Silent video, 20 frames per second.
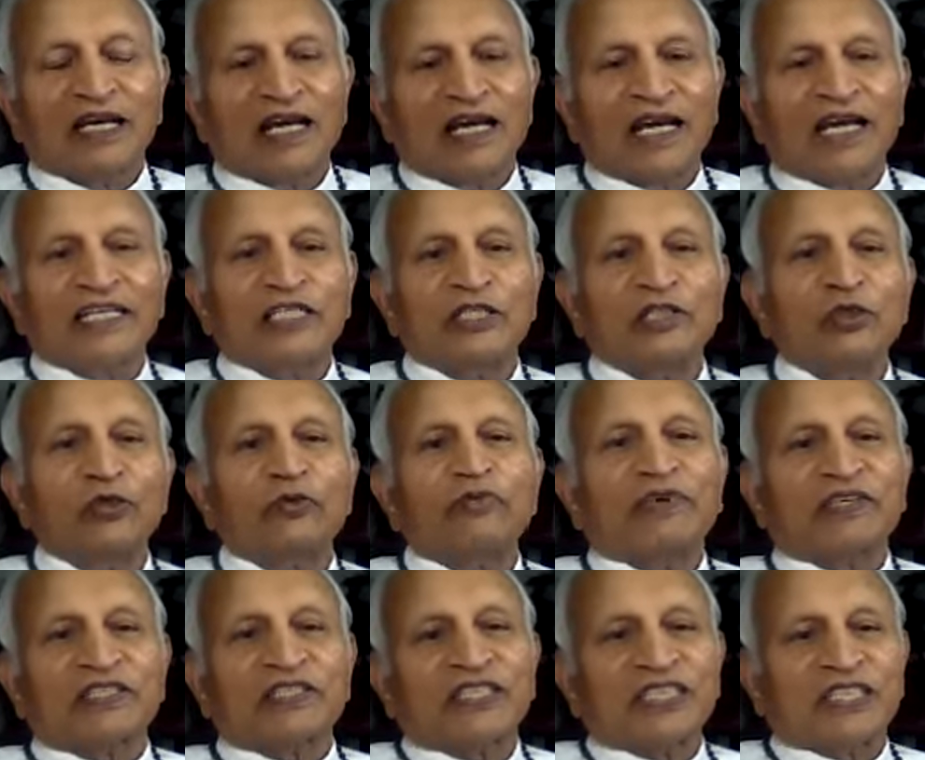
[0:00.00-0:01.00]
and you
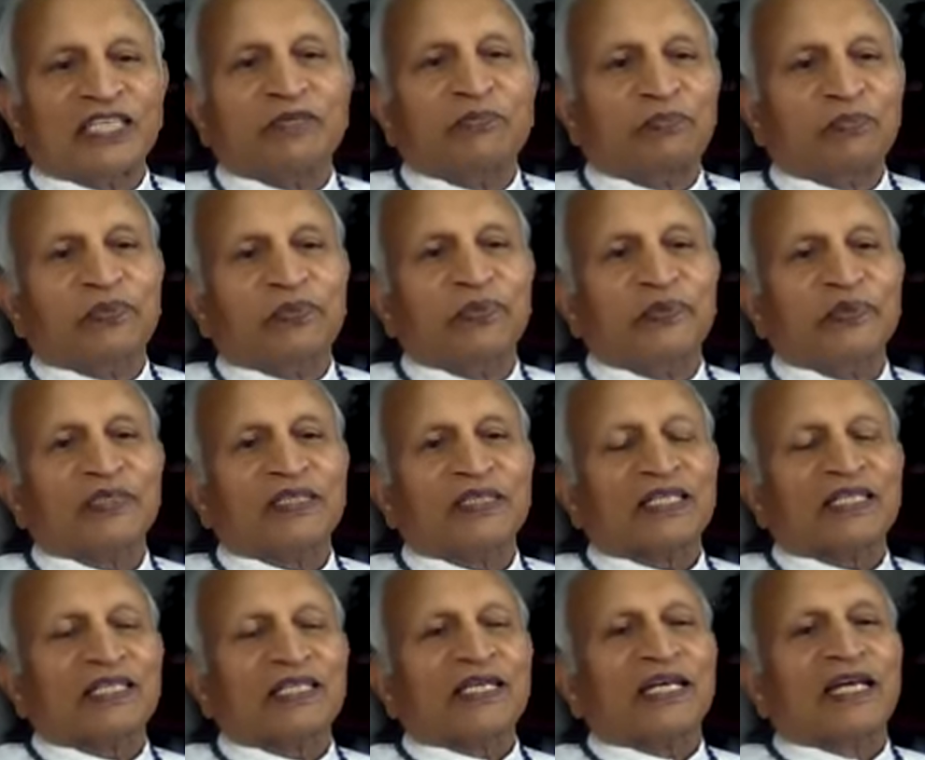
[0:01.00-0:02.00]
worship
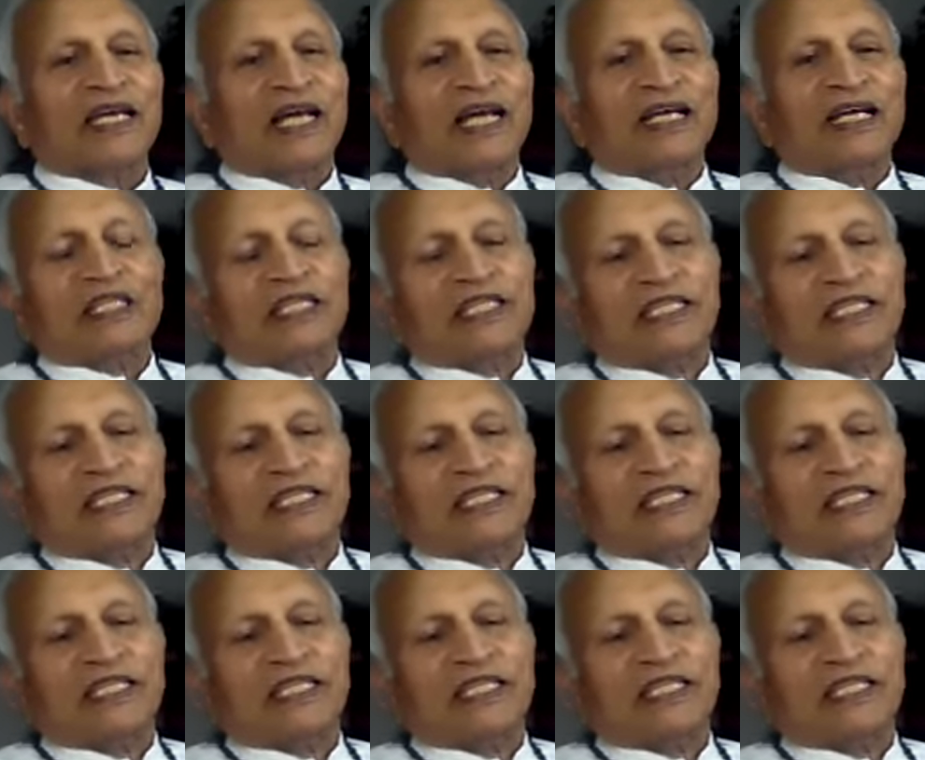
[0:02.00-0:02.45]
and